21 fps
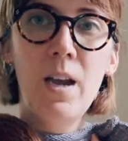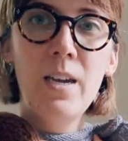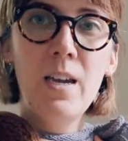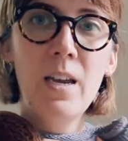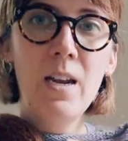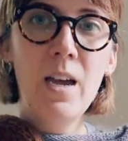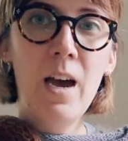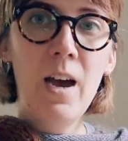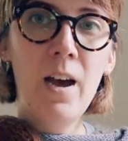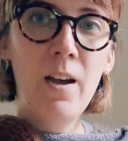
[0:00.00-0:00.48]
I
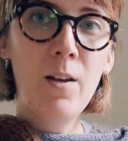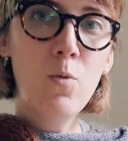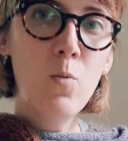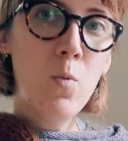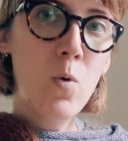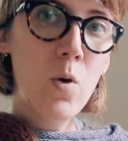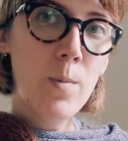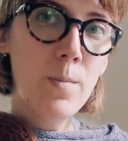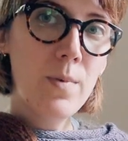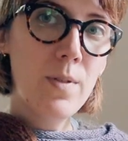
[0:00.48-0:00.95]
can
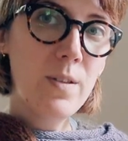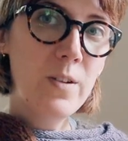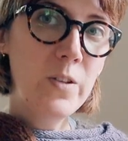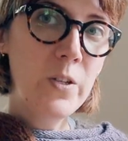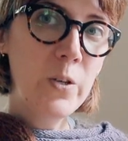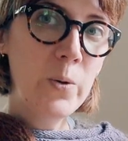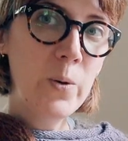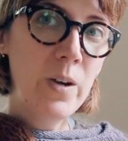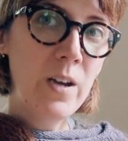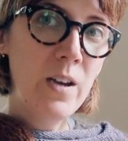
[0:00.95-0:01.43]
add warmth
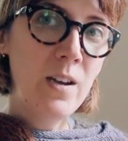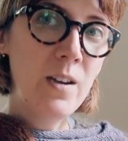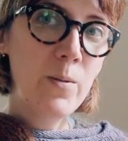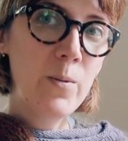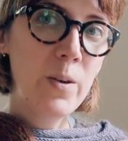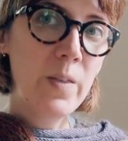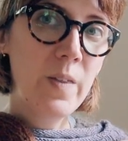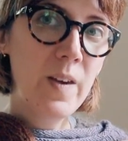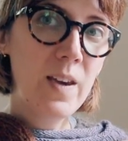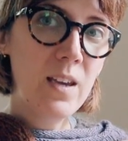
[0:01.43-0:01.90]
to
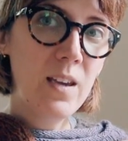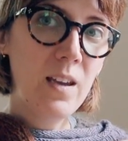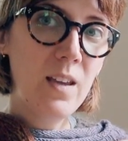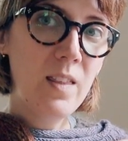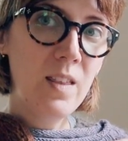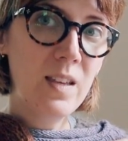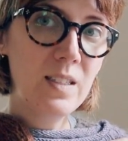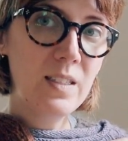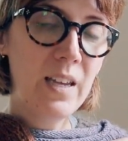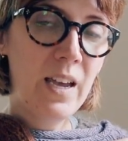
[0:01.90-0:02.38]
it with like
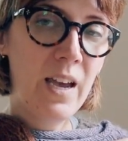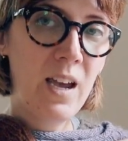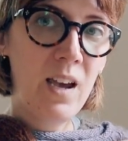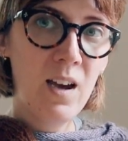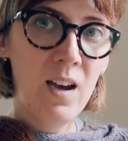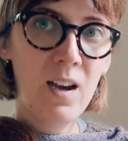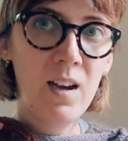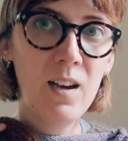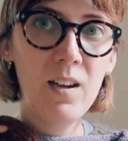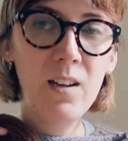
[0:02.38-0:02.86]
this
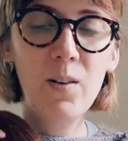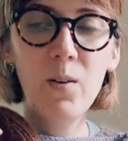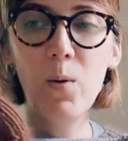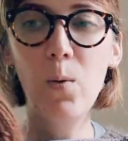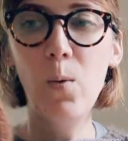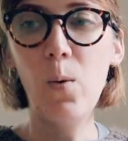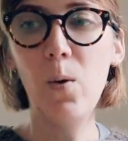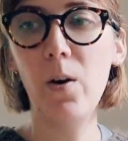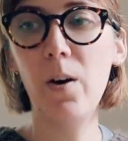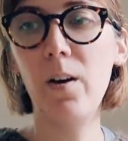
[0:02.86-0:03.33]
hat,
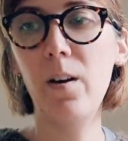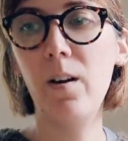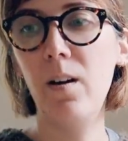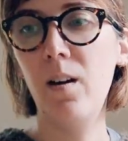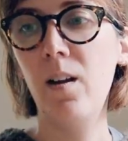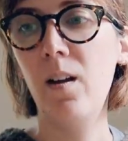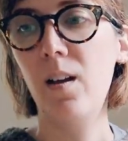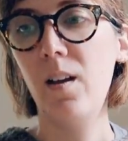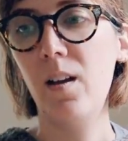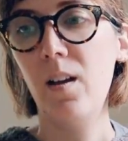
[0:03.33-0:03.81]

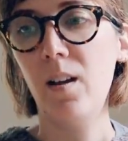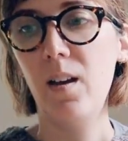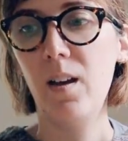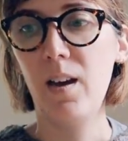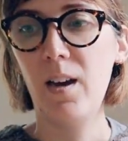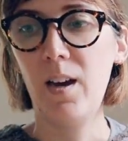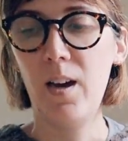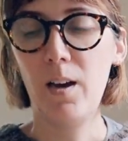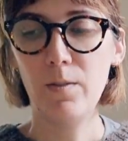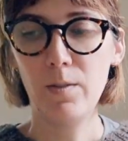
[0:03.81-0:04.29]
or
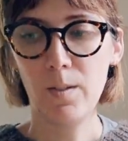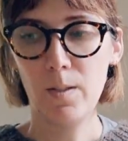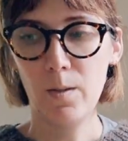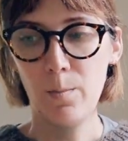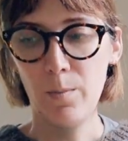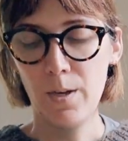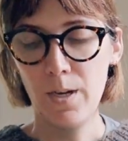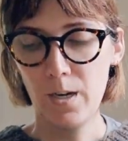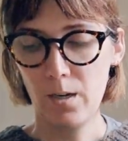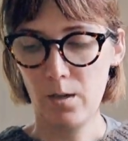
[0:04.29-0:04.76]
I have
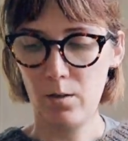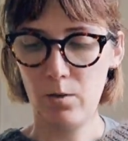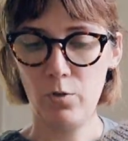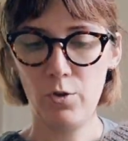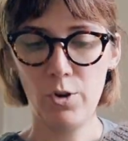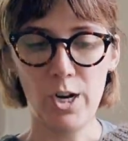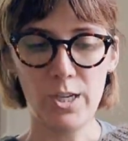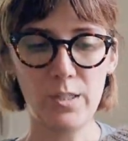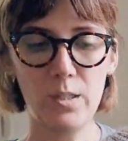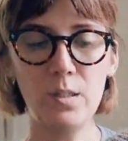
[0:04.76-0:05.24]
some like
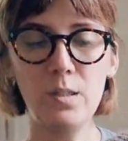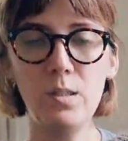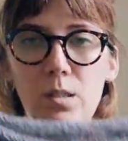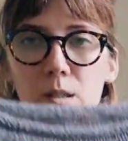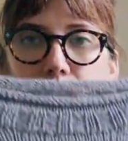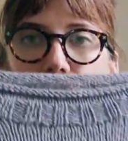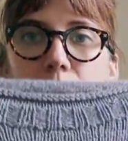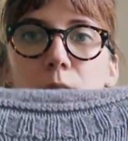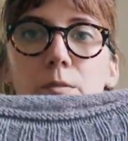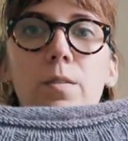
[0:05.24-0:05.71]
dresses
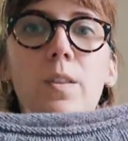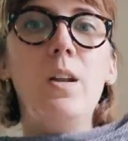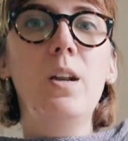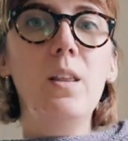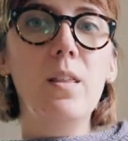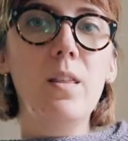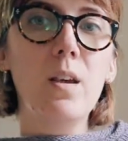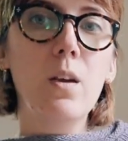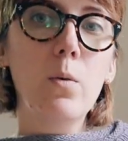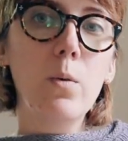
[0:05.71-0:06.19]
and stuff that
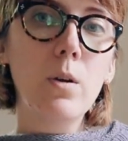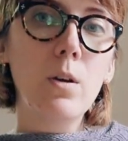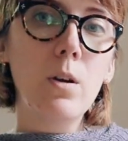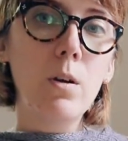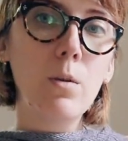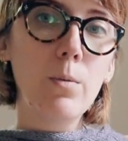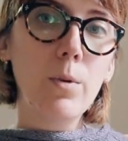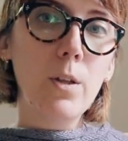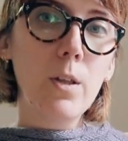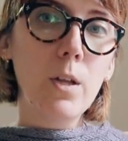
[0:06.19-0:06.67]
I think would
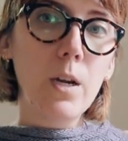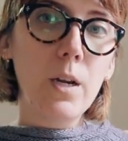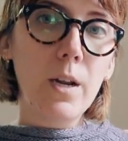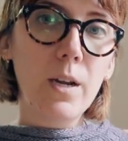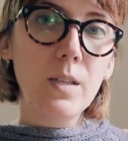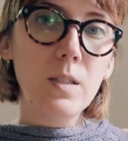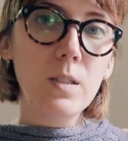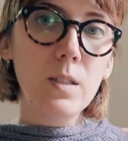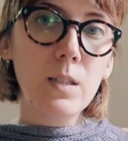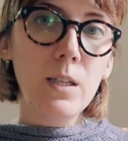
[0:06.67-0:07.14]
go really
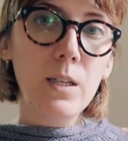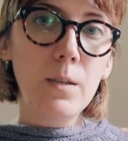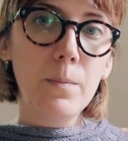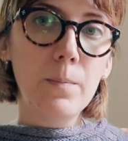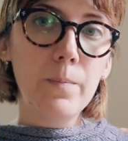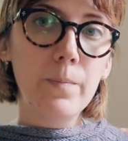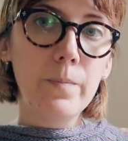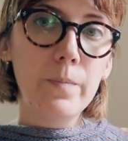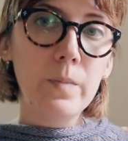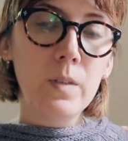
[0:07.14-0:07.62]

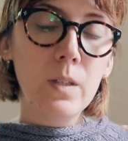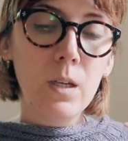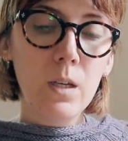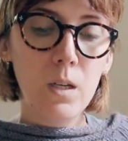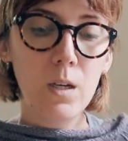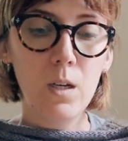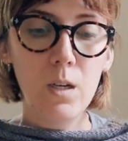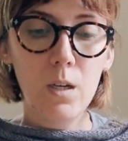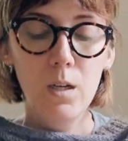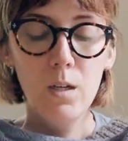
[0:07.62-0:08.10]
nicely.
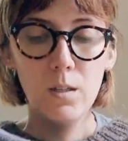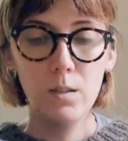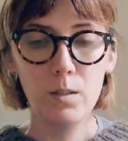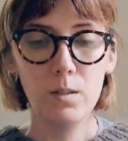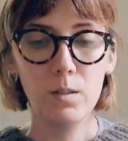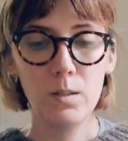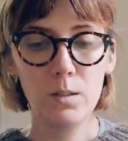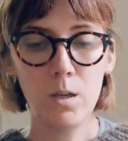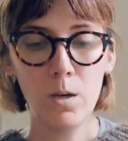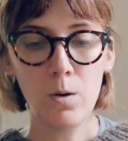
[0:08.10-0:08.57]

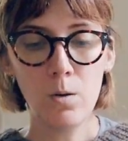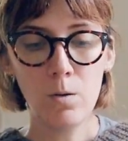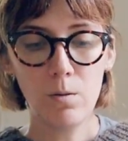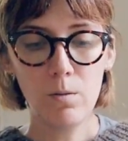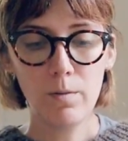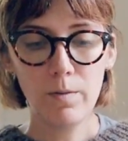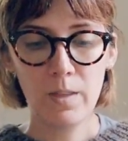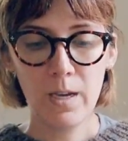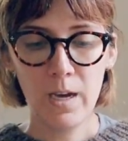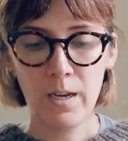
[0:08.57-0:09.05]

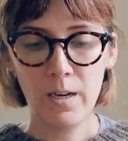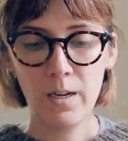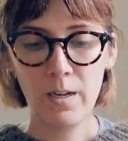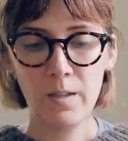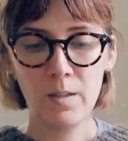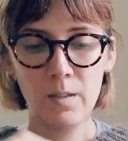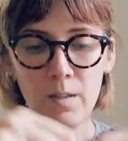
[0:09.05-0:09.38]
So that